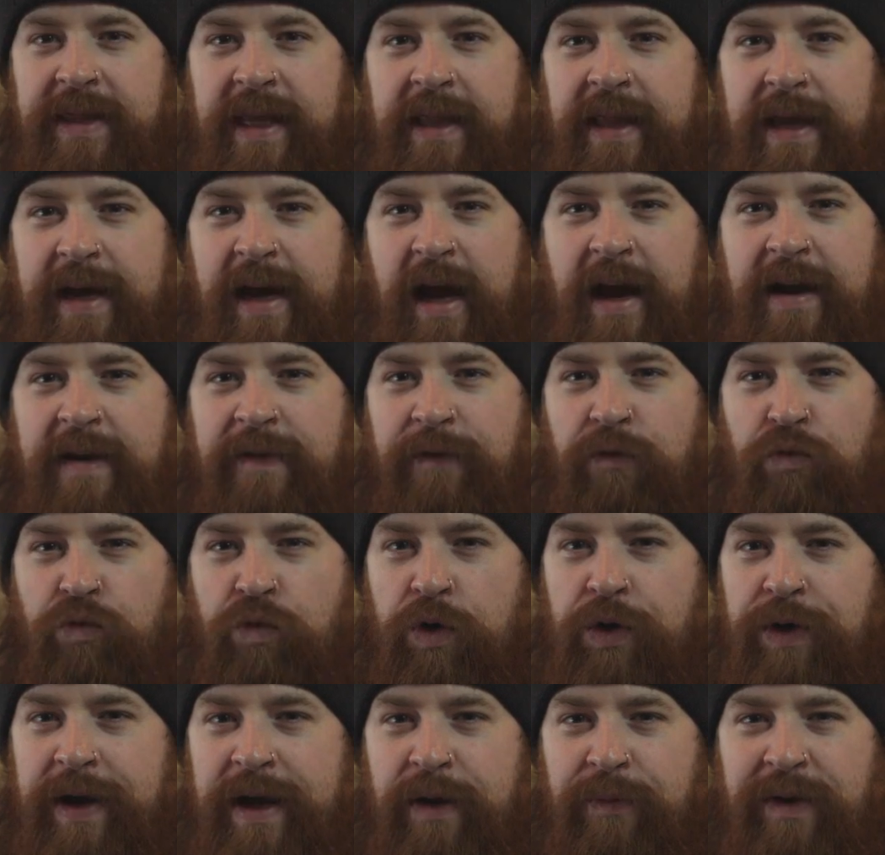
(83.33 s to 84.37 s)
then they kind of
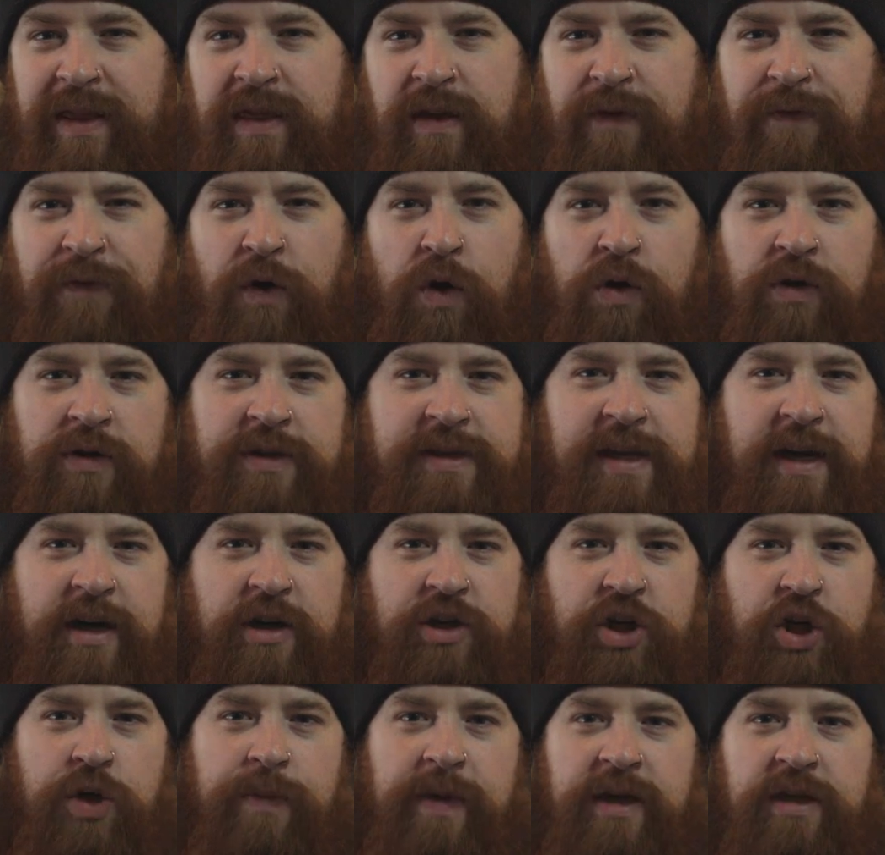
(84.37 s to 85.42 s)
ruin it with the vocals that are
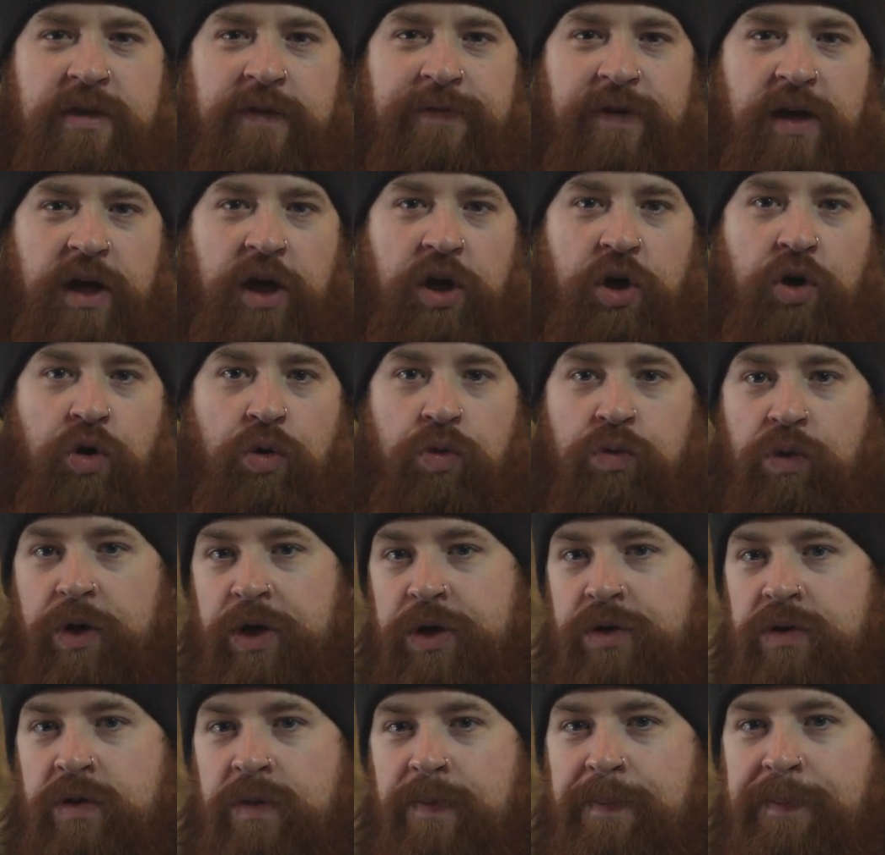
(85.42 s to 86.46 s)
too much of a
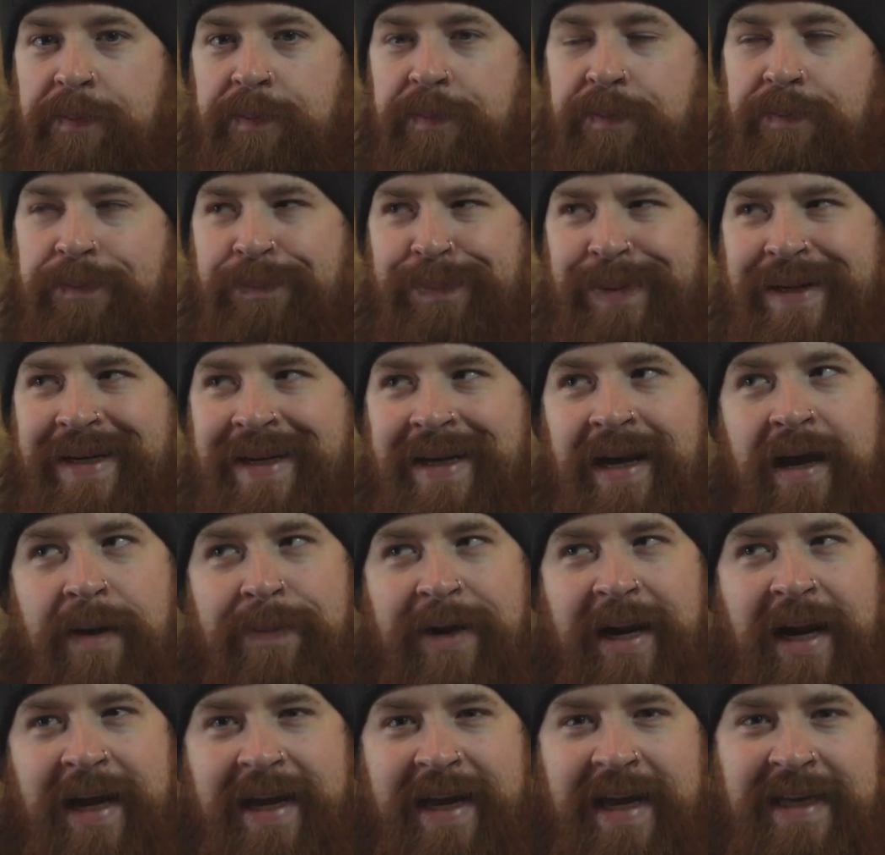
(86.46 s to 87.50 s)
croon. But I
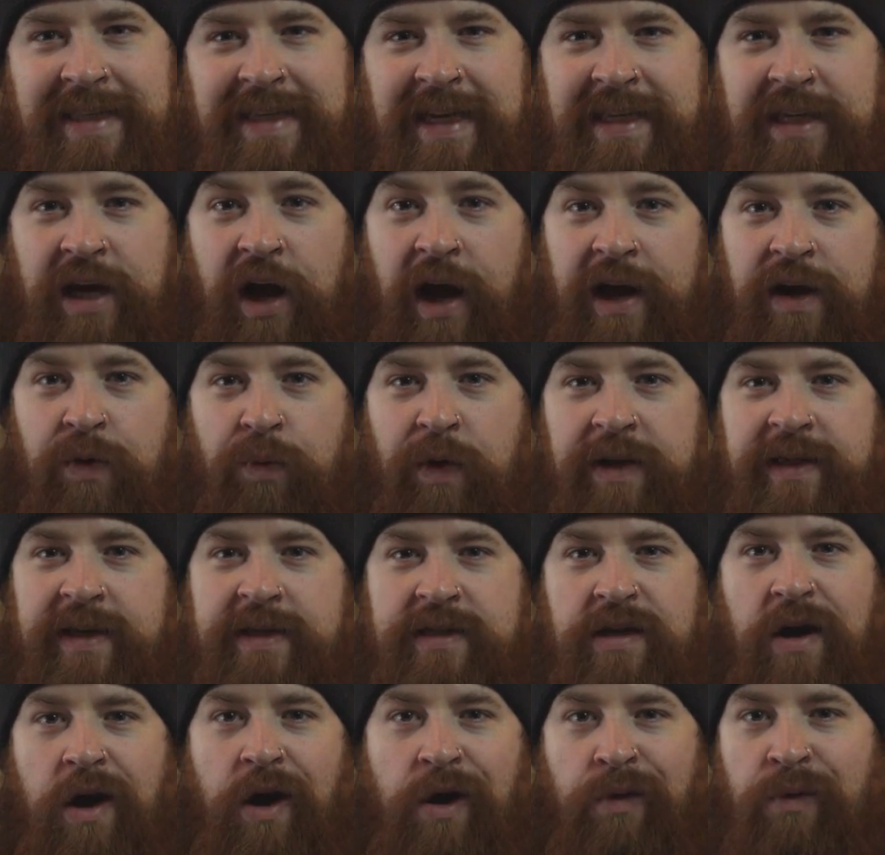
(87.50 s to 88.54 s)
mean, I guess that's kind of what
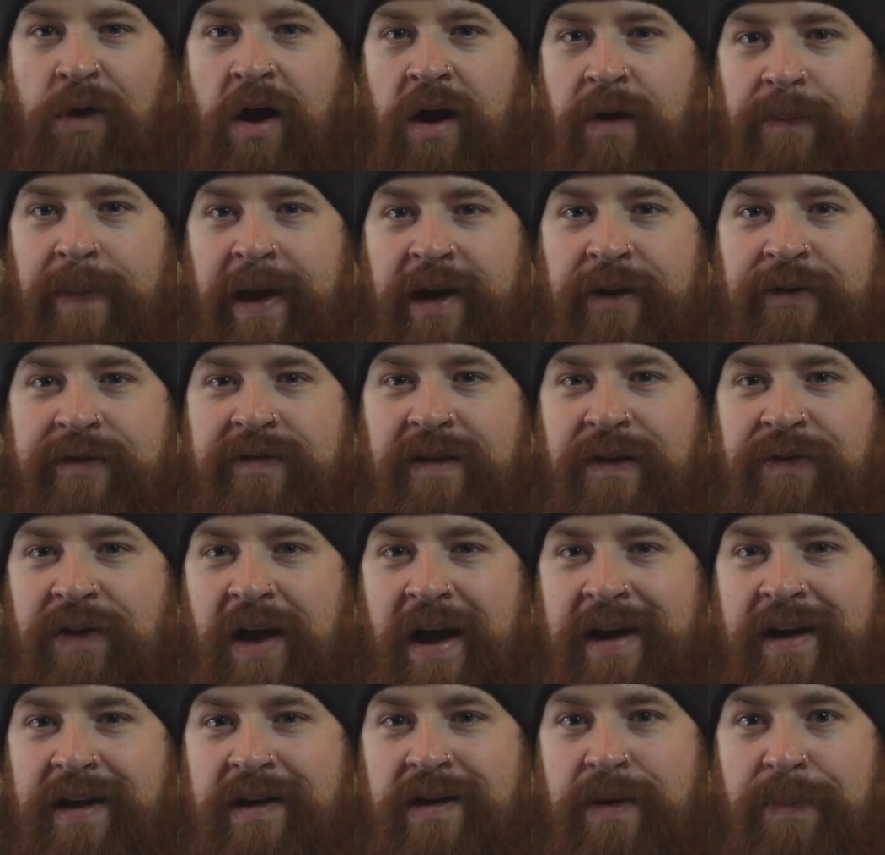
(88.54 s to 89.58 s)
this hard rock metal stuff
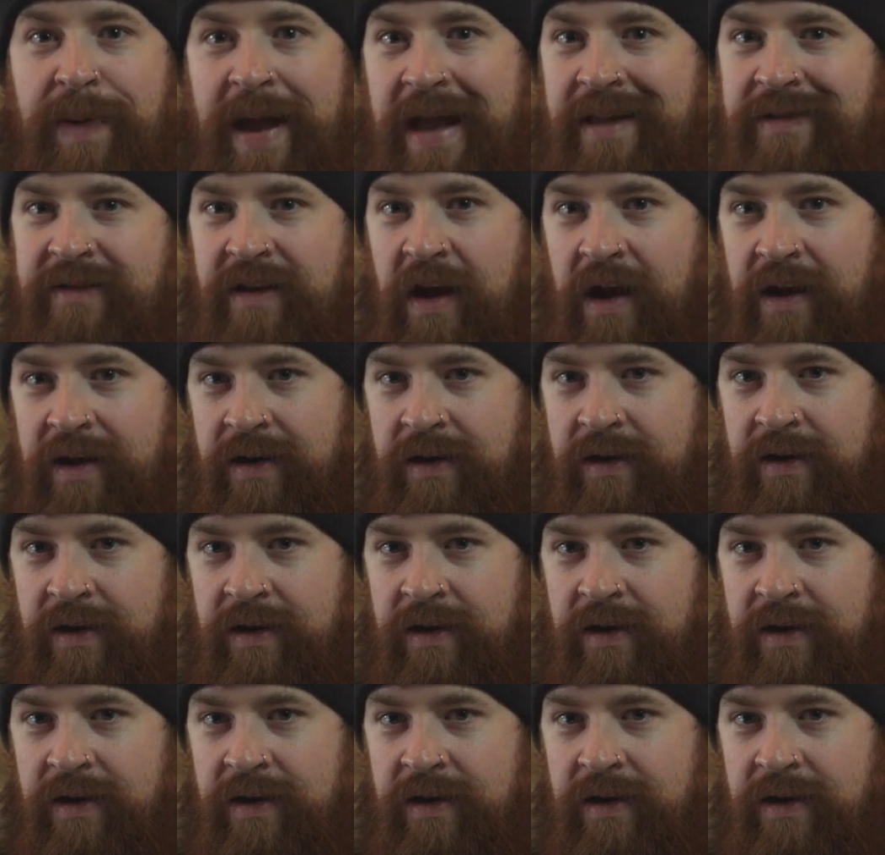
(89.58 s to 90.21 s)
kind of depends on.